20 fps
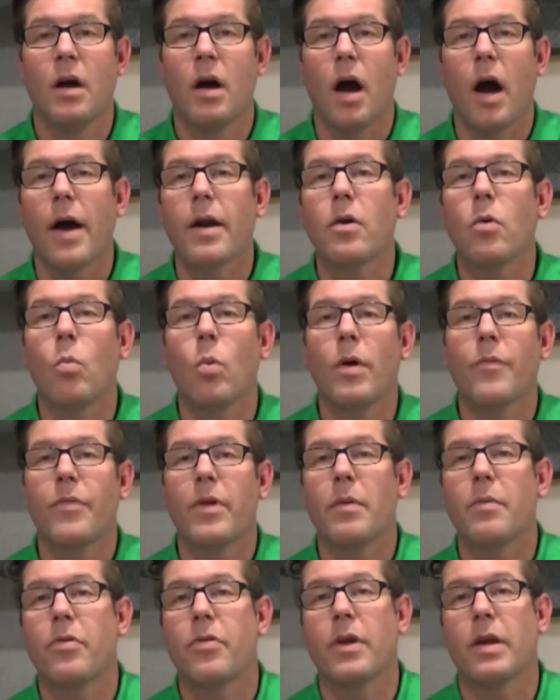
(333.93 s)
I don't want
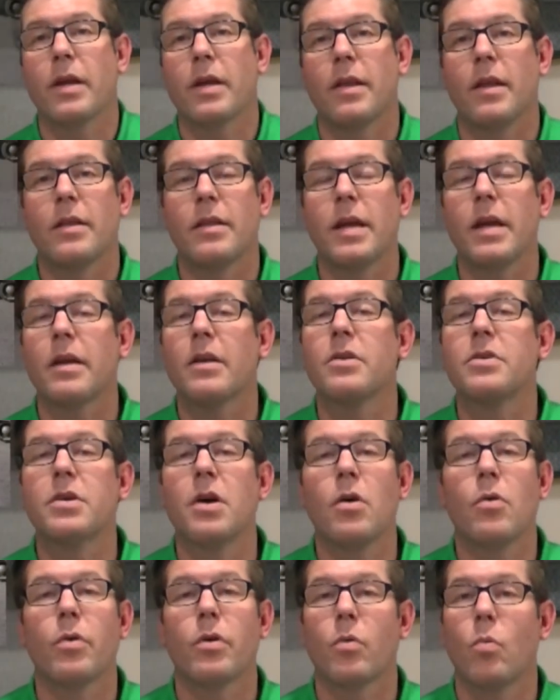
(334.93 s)
them thinking that they can
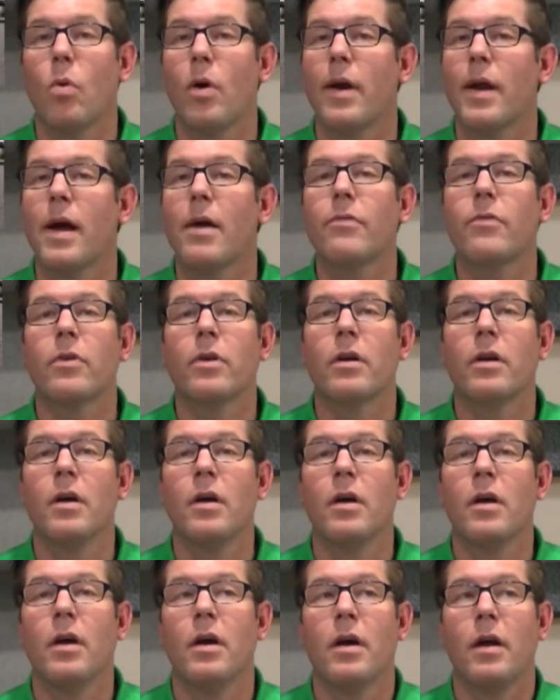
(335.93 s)
tow with whatever
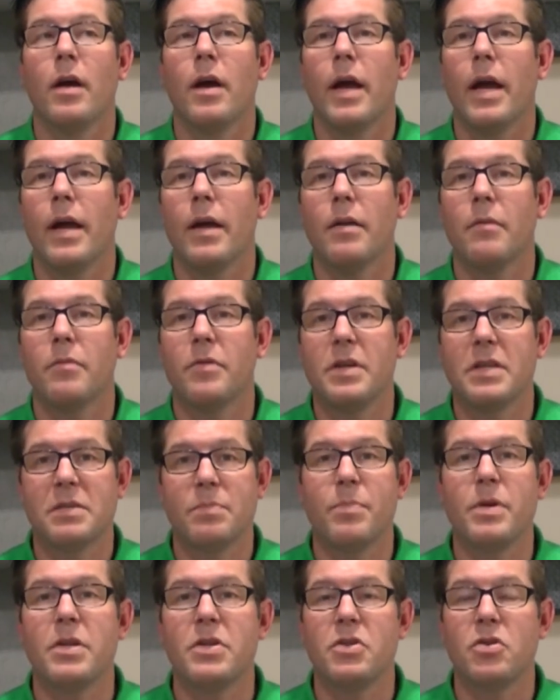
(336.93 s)
and this
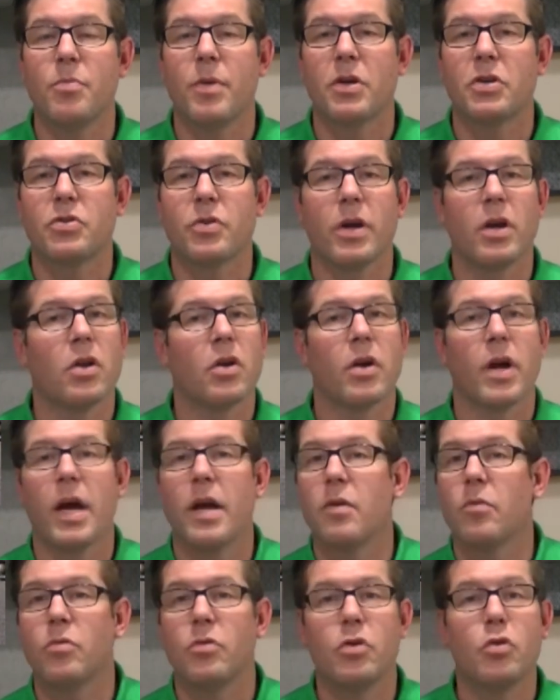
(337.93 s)
be too much trailer
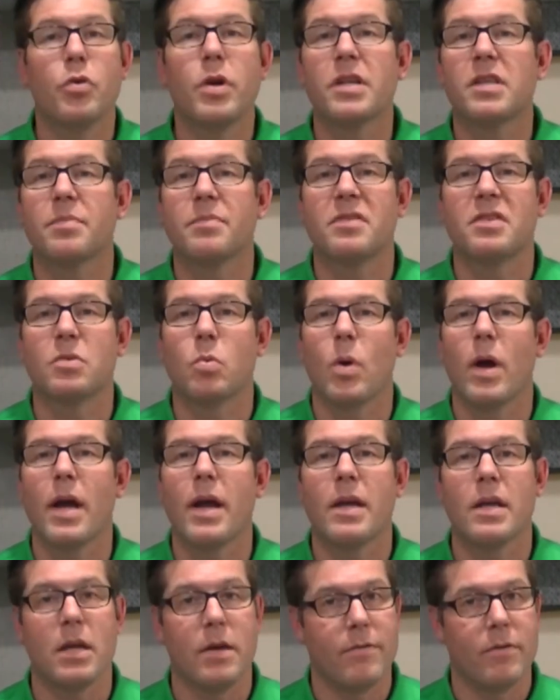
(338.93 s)
and you get some
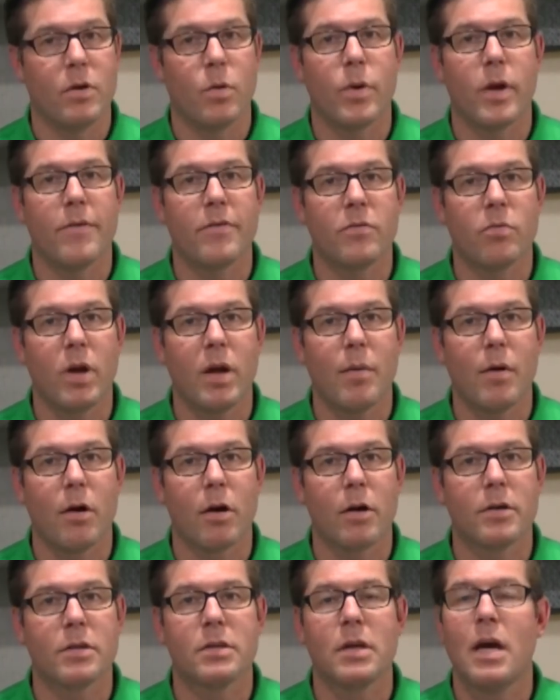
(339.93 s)
sway, even though we have sway
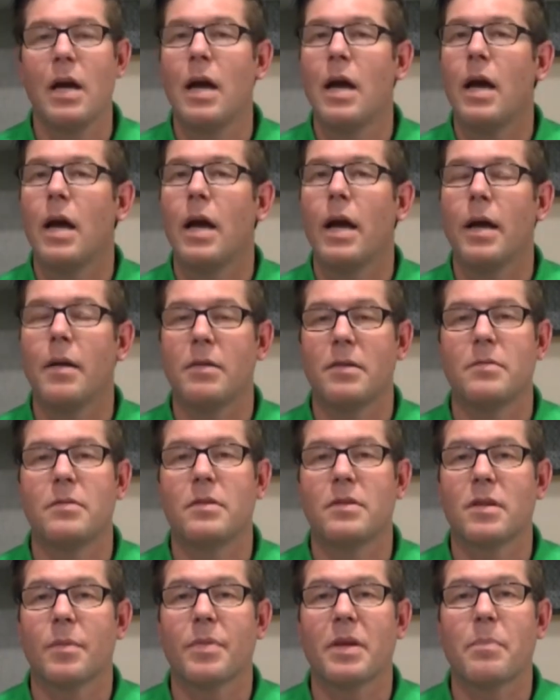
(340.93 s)
bars, and
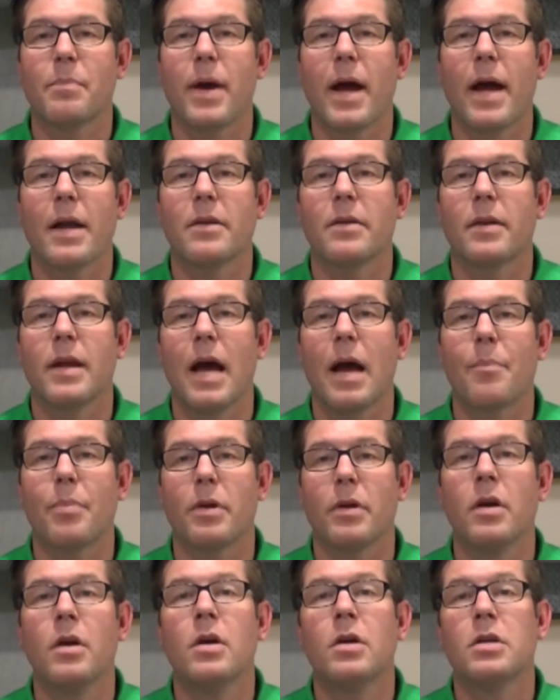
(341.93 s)
something bad could
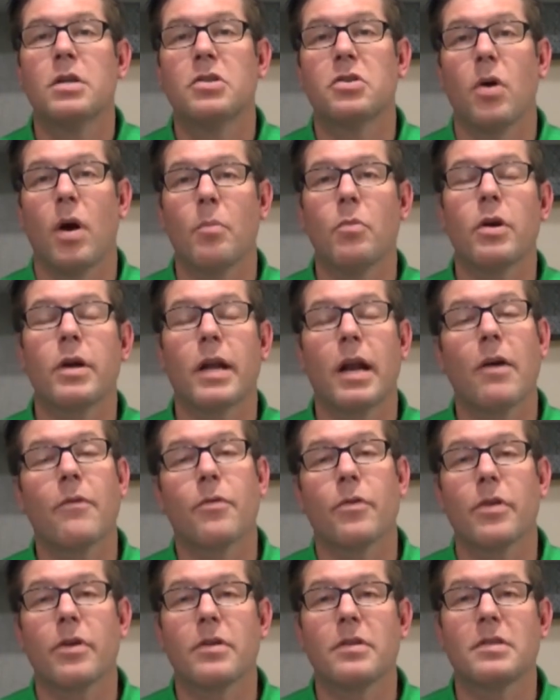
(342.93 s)
happen. So I'm looking out
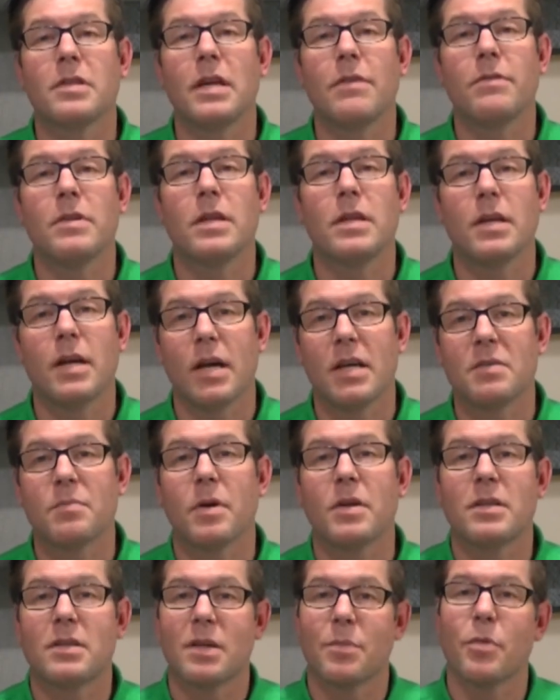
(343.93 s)
for their safety as
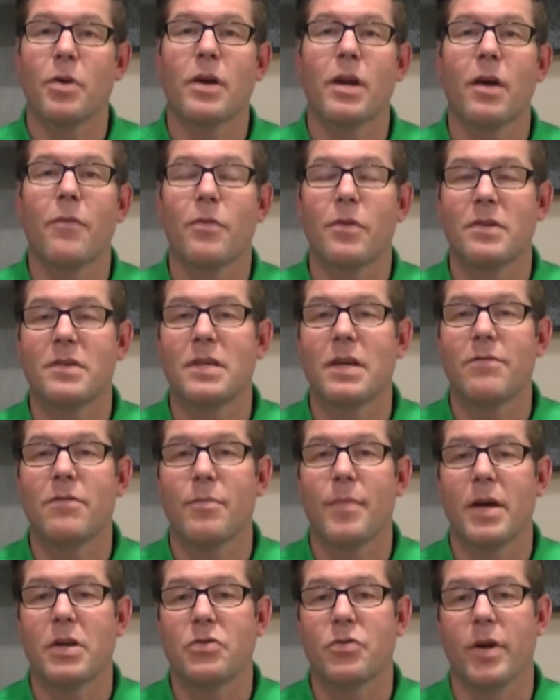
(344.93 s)
much as I'm looking out for the safety
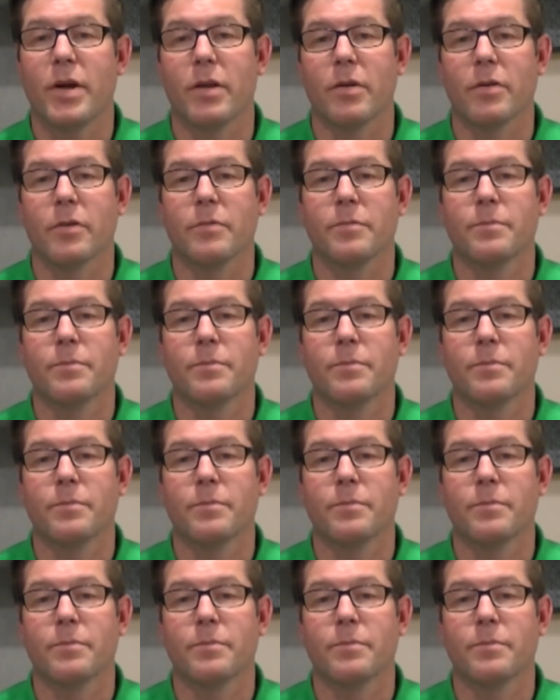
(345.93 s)
of my trailer.